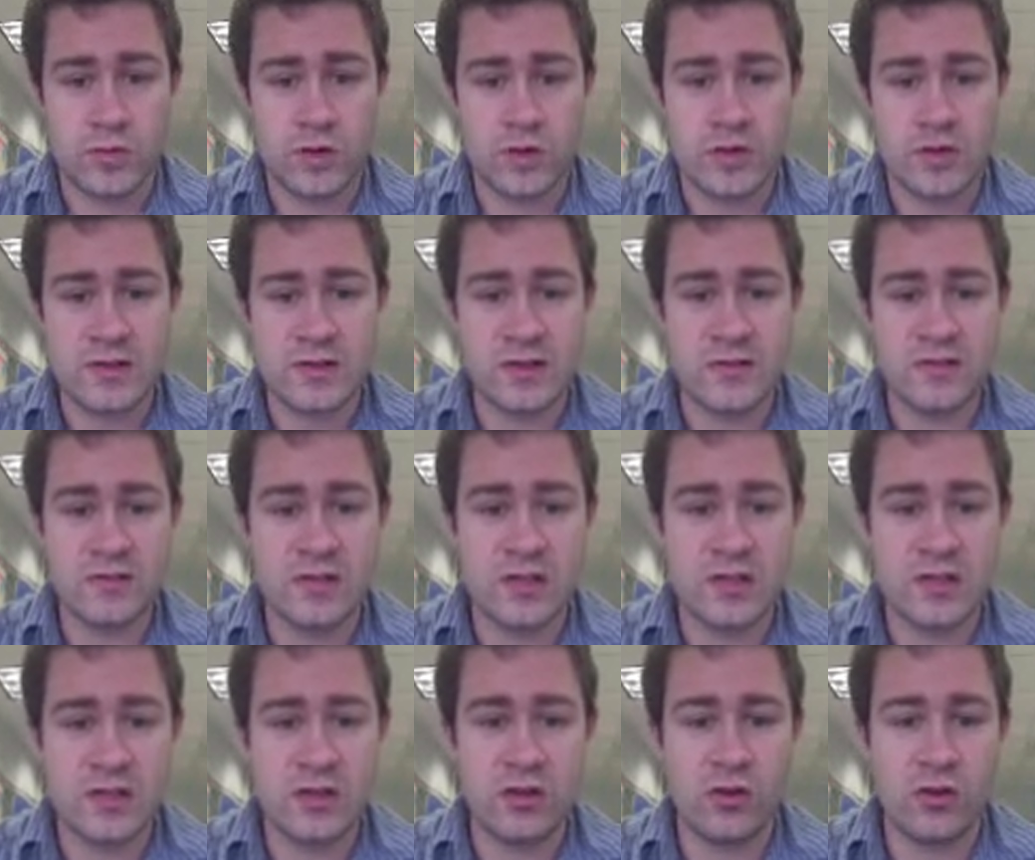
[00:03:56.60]

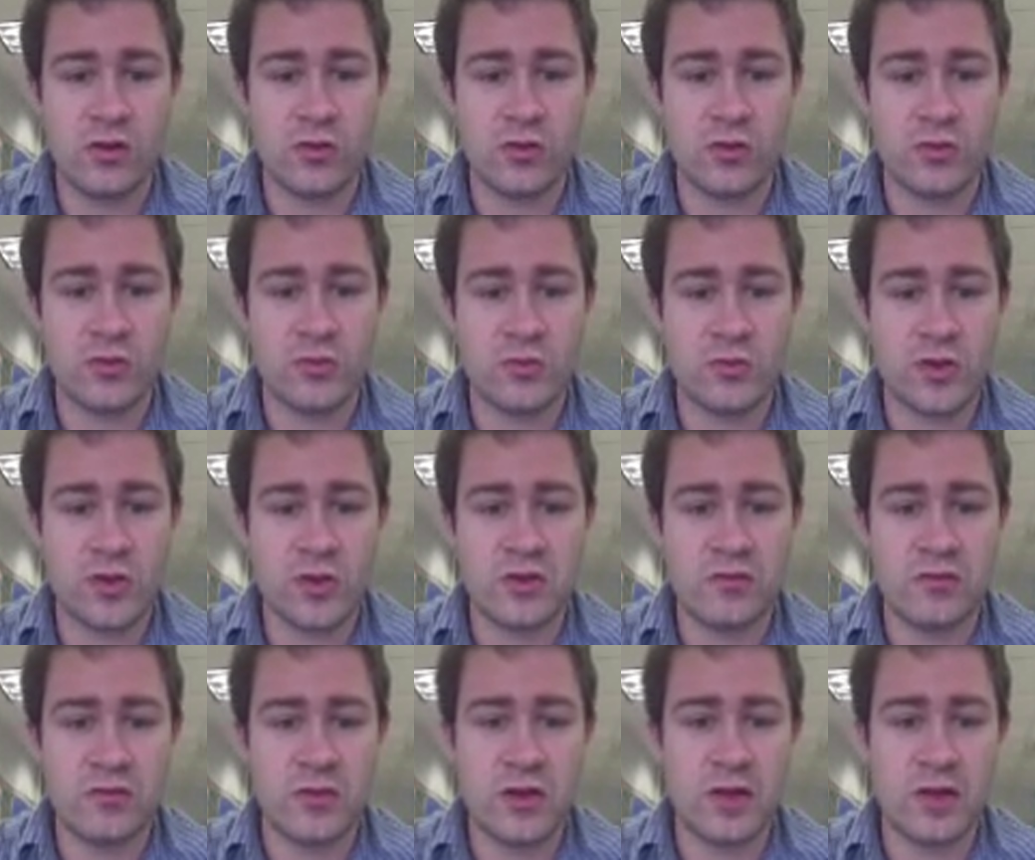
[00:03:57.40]
17 whole groups
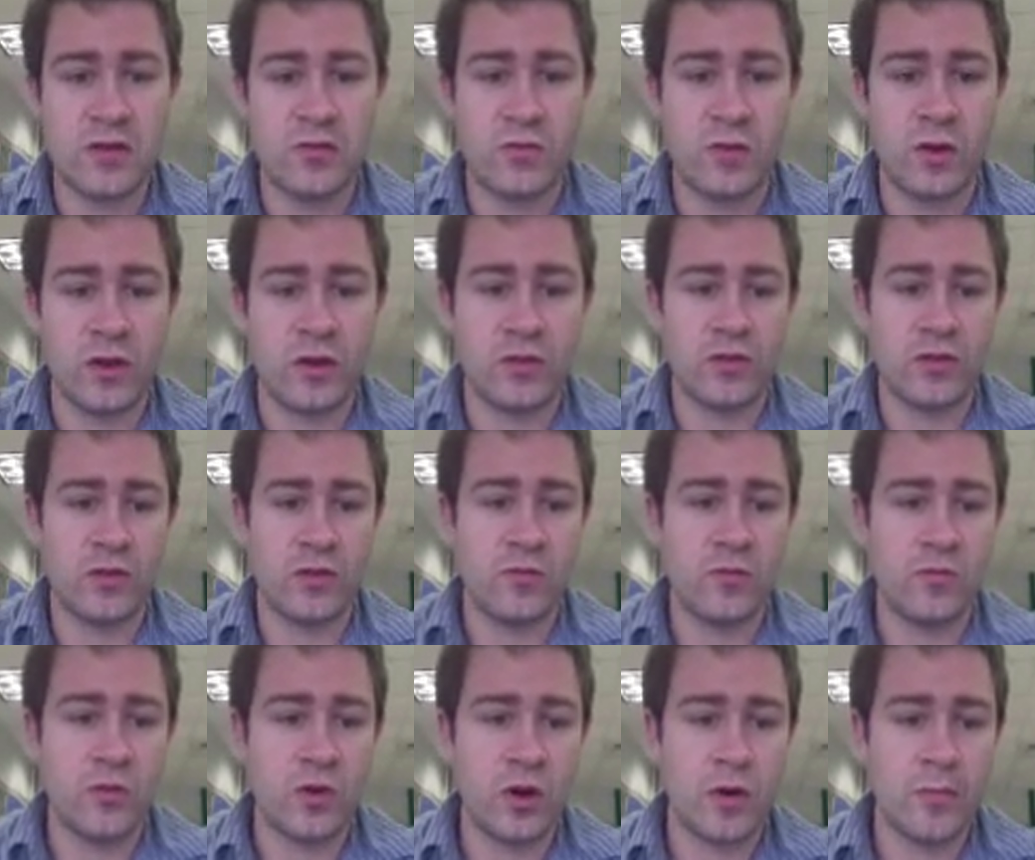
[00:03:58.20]
of 3 and
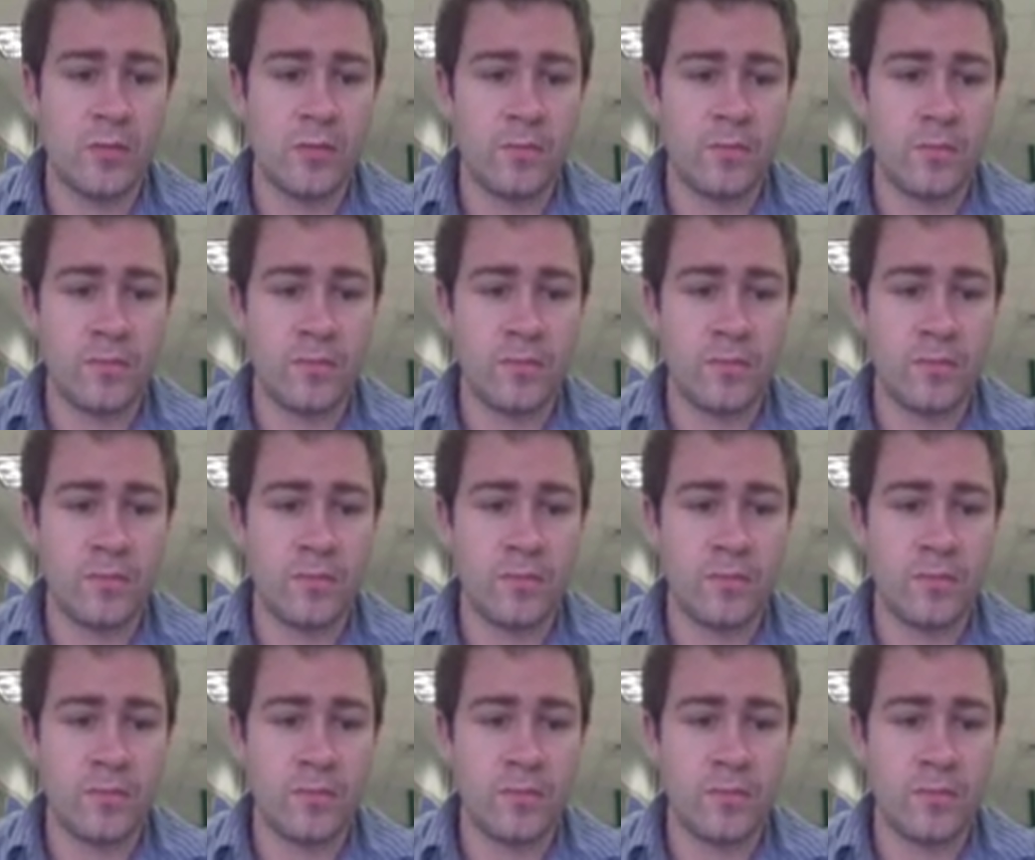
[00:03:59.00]
1/3 more.